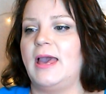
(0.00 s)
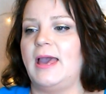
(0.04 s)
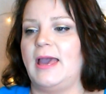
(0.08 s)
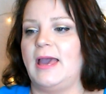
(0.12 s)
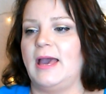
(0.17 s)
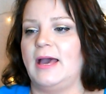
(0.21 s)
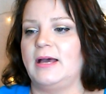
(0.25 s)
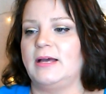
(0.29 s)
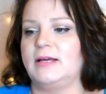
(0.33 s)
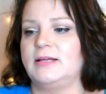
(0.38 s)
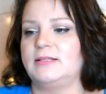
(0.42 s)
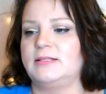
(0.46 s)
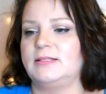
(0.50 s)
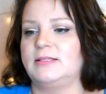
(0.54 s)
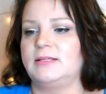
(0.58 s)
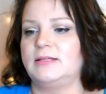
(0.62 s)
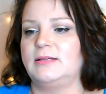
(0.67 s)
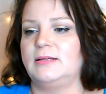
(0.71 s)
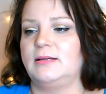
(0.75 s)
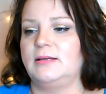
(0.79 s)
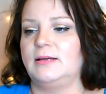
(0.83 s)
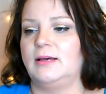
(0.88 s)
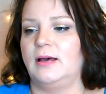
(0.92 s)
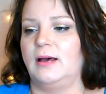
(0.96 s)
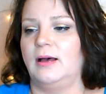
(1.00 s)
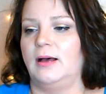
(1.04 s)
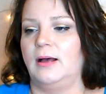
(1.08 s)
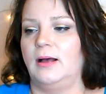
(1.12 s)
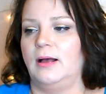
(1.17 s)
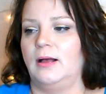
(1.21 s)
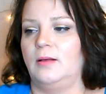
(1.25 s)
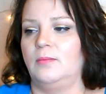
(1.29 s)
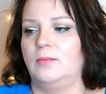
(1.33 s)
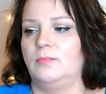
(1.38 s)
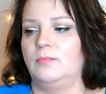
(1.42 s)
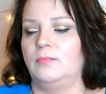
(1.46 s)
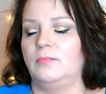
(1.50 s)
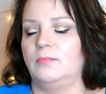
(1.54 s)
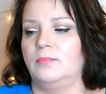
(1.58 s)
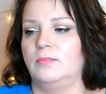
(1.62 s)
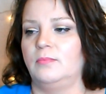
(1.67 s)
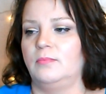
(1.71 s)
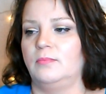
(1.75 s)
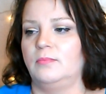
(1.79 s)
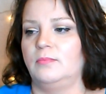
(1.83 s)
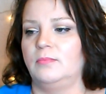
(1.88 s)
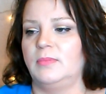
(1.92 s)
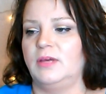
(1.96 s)
And
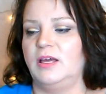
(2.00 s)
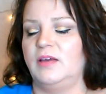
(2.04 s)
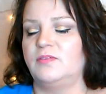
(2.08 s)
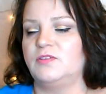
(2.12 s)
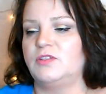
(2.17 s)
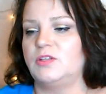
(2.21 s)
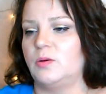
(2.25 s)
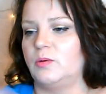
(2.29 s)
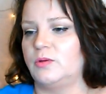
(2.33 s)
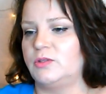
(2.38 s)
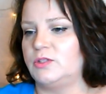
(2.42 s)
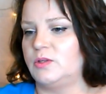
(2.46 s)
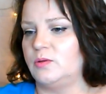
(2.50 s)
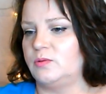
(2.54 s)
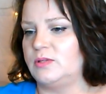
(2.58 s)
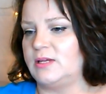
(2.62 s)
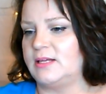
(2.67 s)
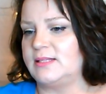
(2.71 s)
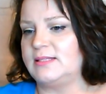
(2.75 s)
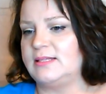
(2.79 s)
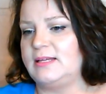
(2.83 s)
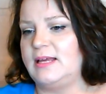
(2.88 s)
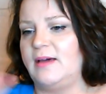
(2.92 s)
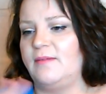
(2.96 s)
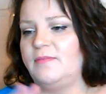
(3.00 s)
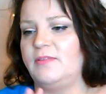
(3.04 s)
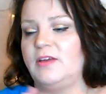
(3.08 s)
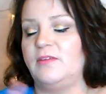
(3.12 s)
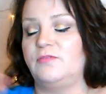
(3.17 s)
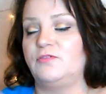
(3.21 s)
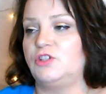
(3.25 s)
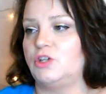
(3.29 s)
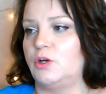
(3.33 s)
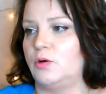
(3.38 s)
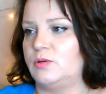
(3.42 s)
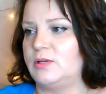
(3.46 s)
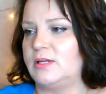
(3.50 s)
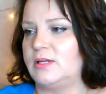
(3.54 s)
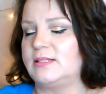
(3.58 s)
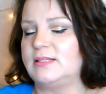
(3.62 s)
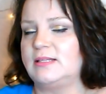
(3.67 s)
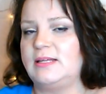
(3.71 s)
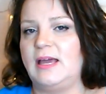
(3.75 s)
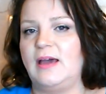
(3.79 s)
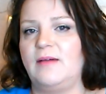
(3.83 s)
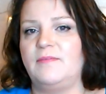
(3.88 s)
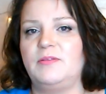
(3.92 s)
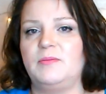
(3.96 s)
if so-and-so if Joe
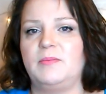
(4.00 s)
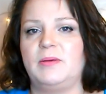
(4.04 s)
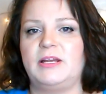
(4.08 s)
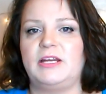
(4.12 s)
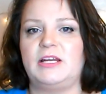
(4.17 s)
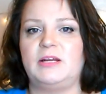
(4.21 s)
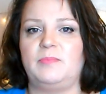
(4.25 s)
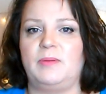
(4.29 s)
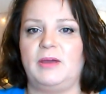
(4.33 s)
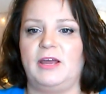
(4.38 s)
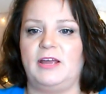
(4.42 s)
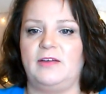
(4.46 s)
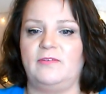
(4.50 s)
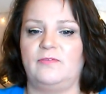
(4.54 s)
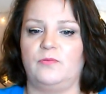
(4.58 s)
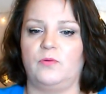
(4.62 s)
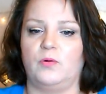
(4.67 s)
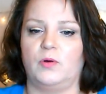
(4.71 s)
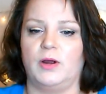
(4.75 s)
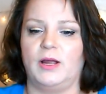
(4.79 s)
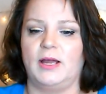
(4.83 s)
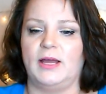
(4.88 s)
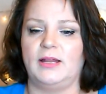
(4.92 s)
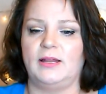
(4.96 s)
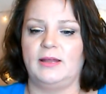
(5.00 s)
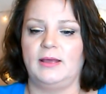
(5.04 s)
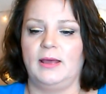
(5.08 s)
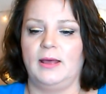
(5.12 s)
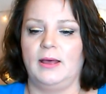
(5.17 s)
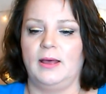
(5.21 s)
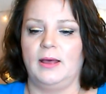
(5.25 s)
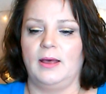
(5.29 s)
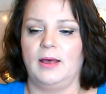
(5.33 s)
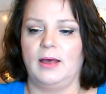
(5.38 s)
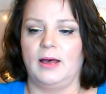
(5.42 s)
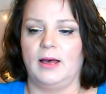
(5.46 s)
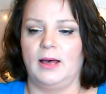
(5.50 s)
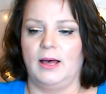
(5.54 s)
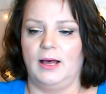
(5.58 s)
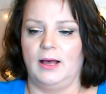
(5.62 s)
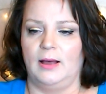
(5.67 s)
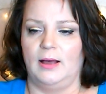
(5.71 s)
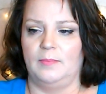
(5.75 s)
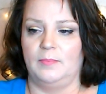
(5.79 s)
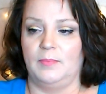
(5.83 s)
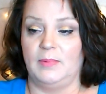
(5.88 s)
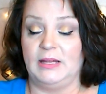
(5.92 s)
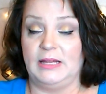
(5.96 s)
doesn't have the money to pay for it,
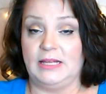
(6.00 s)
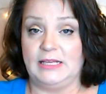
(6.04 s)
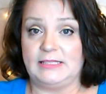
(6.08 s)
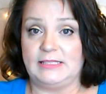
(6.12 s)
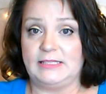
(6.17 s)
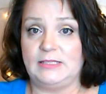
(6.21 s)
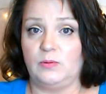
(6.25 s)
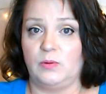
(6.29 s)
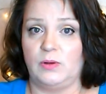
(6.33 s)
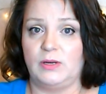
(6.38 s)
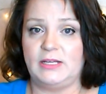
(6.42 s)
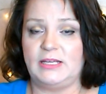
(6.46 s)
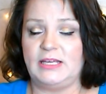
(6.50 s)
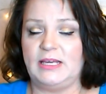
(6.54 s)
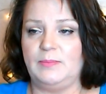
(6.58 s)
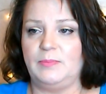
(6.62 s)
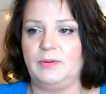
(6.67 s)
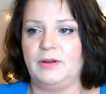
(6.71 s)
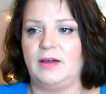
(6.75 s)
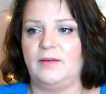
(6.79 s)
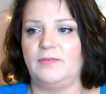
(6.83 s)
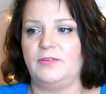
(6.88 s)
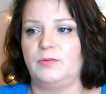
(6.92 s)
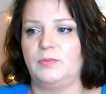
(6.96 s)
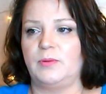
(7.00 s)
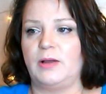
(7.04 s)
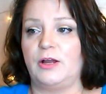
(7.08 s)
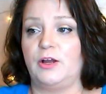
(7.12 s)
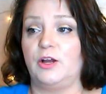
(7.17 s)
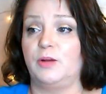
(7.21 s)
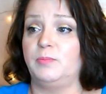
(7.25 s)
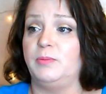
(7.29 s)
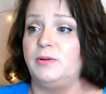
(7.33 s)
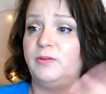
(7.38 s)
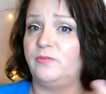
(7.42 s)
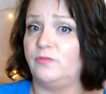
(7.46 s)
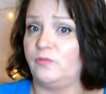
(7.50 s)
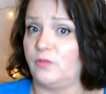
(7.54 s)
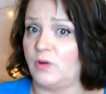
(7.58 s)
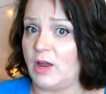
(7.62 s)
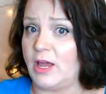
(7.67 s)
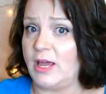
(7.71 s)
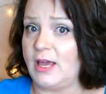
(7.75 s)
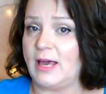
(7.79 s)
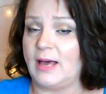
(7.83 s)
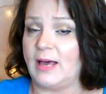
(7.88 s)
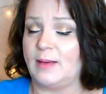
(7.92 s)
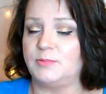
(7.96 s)
and they still want to keep it off the record, but
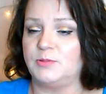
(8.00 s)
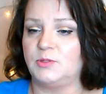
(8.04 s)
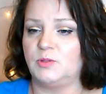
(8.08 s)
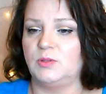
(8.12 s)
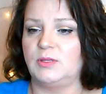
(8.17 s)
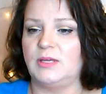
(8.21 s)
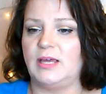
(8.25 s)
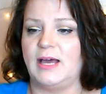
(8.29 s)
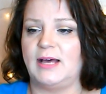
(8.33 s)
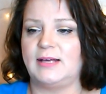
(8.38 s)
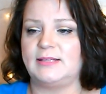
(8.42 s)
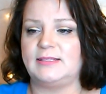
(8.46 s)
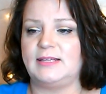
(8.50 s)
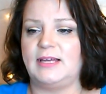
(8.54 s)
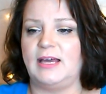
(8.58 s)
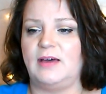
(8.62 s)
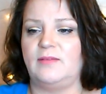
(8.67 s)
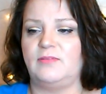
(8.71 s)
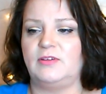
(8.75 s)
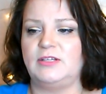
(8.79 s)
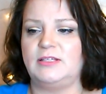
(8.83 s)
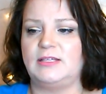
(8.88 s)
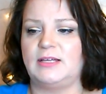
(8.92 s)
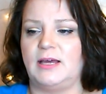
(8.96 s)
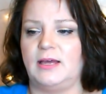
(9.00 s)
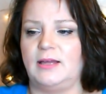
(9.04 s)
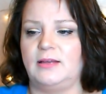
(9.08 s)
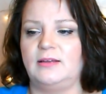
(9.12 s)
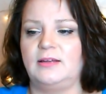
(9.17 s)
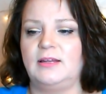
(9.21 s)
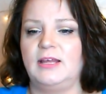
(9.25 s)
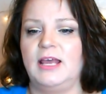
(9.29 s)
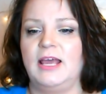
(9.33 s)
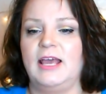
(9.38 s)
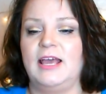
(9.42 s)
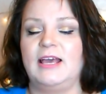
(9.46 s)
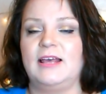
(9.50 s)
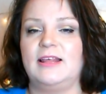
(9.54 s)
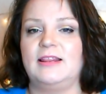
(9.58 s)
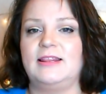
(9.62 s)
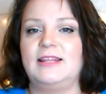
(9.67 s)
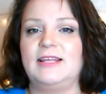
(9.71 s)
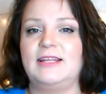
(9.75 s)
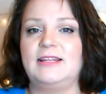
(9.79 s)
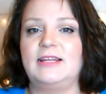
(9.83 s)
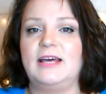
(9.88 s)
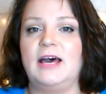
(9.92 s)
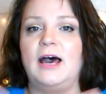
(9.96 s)
Frank absolutely has to have it done,
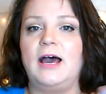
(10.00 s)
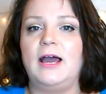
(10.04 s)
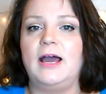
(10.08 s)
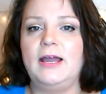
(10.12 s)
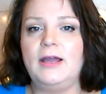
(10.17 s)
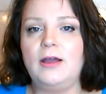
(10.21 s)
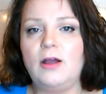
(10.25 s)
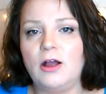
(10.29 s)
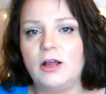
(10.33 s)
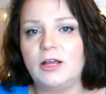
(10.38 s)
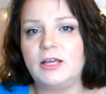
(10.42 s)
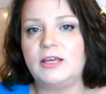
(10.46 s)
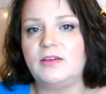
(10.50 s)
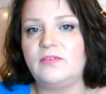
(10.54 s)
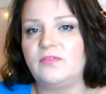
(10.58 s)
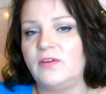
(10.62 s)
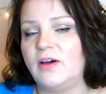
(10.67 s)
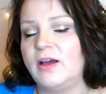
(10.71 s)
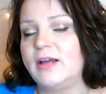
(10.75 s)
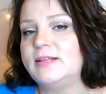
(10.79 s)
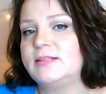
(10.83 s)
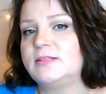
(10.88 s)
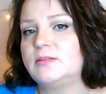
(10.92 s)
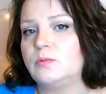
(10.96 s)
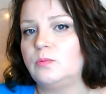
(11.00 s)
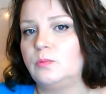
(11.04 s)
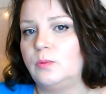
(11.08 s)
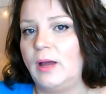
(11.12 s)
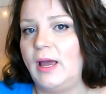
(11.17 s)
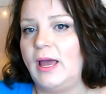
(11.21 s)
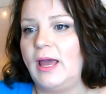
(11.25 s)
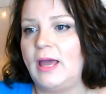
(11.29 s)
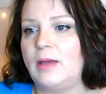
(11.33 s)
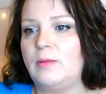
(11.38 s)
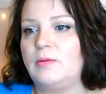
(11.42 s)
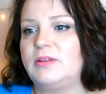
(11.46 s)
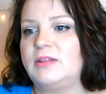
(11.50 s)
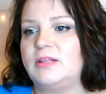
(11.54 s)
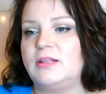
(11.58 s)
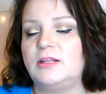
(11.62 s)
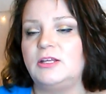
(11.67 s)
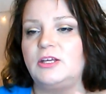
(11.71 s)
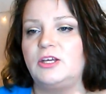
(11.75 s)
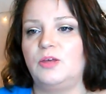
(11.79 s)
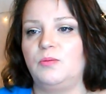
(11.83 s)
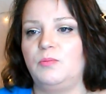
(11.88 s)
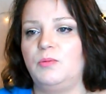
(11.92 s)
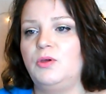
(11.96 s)
then the hierarchy finds a way
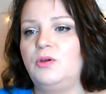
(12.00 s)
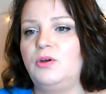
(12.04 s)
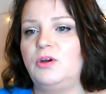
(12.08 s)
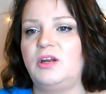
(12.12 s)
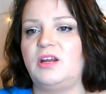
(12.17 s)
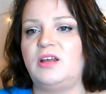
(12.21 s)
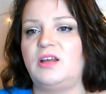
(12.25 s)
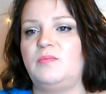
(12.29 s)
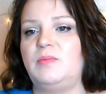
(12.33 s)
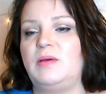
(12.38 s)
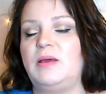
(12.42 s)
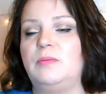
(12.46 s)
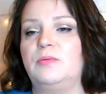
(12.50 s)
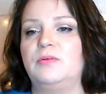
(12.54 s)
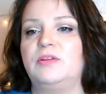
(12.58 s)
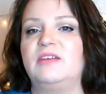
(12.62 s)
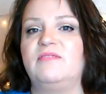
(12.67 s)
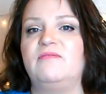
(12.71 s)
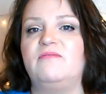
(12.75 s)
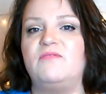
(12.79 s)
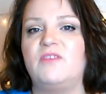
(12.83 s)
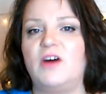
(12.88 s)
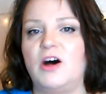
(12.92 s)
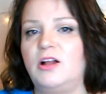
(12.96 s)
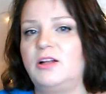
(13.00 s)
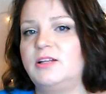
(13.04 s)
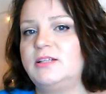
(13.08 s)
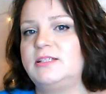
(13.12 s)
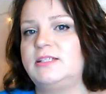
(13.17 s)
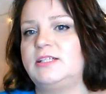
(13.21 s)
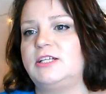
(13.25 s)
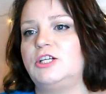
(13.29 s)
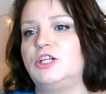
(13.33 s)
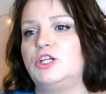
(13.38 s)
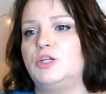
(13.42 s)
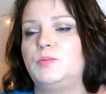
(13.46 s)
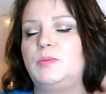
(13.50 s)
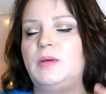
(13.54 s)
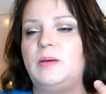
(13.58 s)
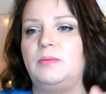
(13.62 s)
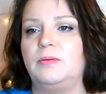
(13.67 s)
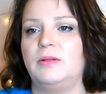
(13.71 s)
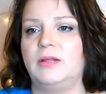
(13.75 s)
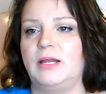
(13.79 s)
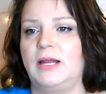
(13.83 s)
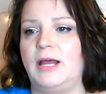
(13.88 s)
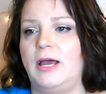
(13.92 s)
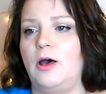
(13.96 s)
within the community, people that volunteer,
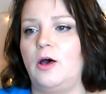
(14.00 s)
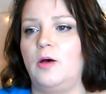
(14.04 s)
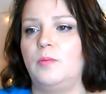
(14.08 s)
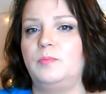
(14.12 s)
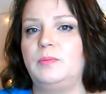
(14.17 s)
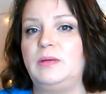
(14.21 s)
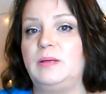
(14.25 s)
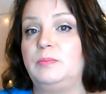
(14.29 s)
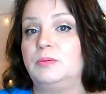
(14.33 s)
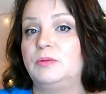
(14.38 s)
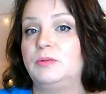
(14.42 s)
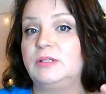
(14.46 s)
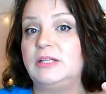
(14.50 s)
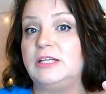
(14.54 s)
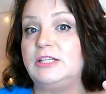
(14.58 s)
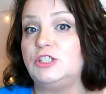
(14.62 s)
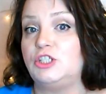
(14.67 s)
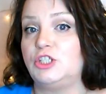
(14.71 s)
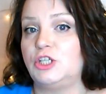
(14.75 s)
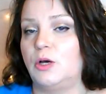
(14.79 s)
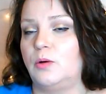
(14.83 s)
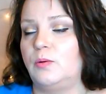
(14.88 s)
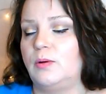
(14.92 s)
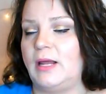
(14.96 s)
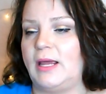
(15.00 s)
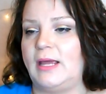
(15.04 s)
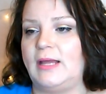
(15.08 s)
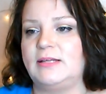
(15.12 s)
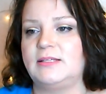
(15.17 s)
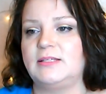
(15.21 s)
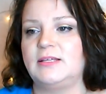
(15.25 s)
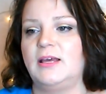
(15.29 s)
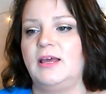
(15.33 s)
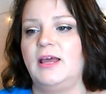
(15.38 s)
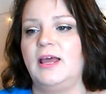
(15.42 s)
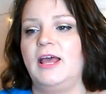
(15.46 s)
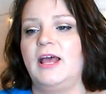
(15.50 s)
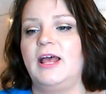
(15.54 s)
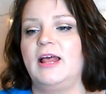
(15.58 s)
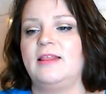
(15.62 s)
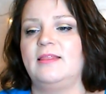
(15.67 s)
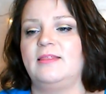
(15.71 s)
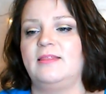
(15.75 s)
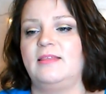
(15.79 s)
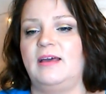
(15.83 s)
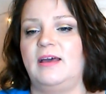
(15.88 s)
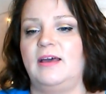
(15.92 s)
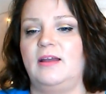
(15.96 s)
people that help, people that donate,
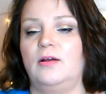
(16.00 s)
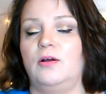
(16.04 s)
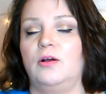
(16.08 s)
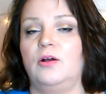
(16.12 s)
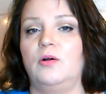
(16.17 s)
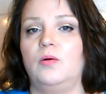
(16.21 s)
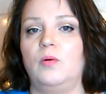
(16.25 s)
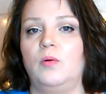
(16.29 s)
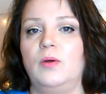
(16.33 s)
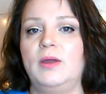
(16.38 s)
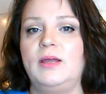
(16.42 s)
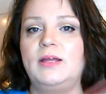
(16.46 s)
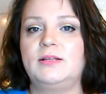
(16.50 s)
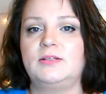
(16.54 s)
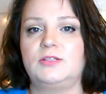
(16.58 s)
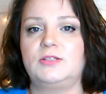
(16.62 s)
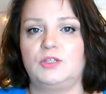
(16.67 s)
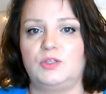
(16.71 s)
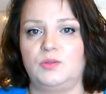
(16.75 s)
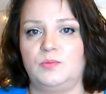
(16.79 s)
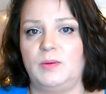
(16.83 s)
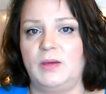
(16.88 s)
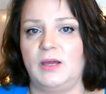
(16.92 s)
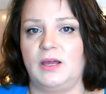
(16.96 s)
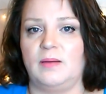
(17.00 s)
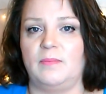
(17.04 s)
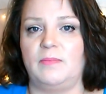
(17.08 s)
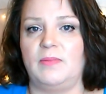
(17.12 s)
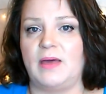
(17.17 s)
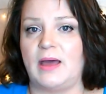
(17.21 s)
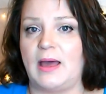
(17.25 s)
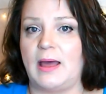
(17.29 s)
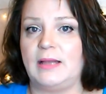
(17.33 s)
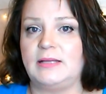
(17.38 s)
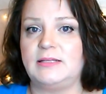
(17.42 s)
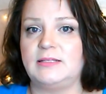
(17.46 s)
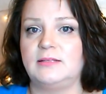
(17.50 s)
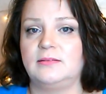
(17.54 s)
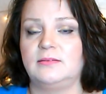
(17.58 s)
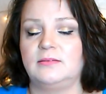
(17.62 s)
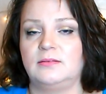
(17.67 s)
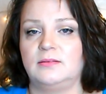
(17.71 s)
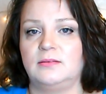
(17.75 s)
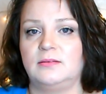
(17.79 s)
that are going to pick up that